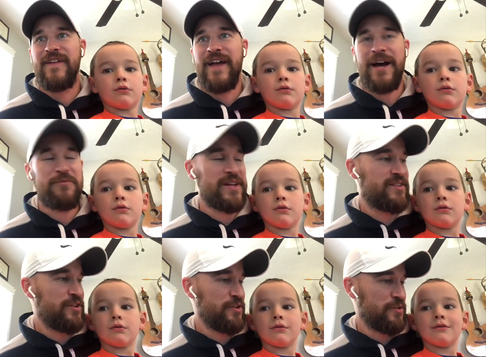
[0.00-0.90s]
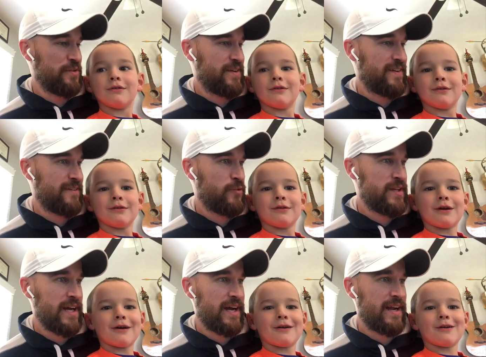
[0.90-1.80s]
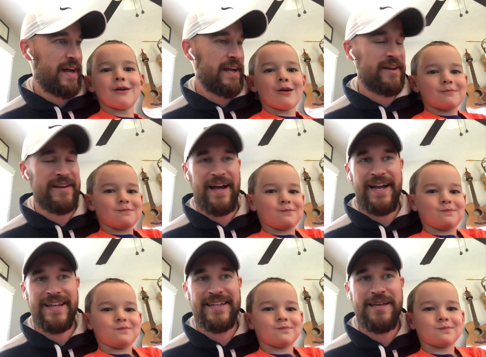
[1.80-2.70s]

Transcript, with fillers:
Speaker 1: How'd we do? We got, I didn't